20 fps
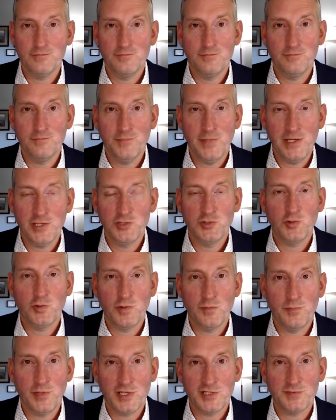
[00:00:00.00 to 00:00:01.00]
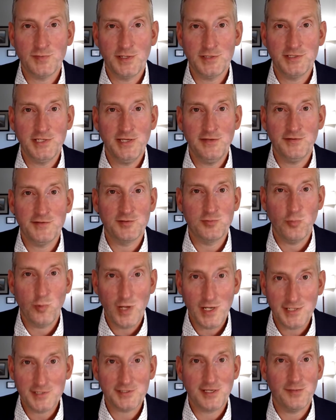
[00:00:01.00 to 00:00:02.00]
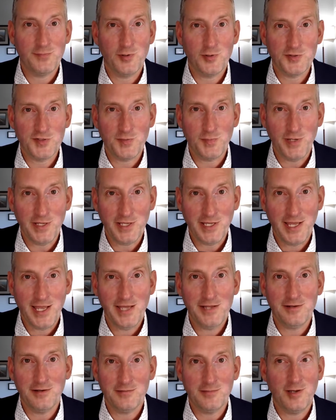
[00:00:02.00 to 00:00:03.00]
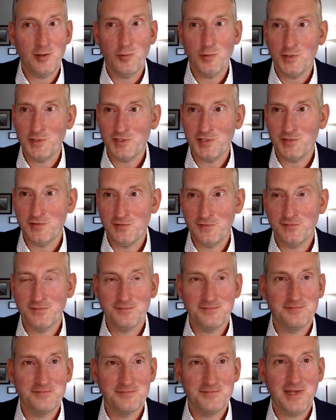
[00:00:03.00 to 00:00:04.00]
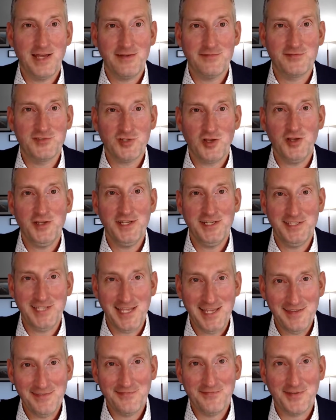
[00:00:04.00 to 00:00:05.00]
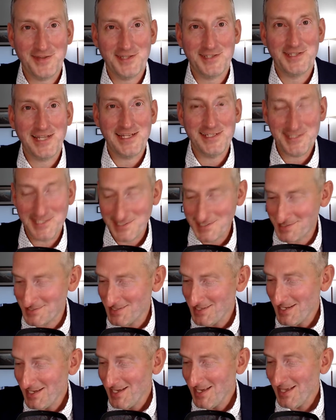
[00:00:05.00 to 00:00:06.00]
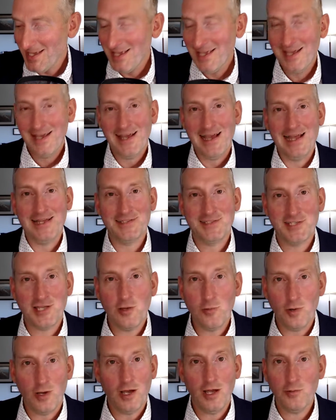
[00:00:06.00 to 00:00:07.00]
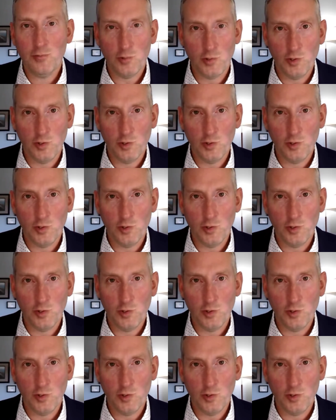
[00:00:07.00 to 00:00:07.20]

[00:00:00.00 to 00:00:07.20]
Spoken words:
make sure to brush my teeth as well as I possibly can. I want to sort of have shiny teeth for the dentist. And so I will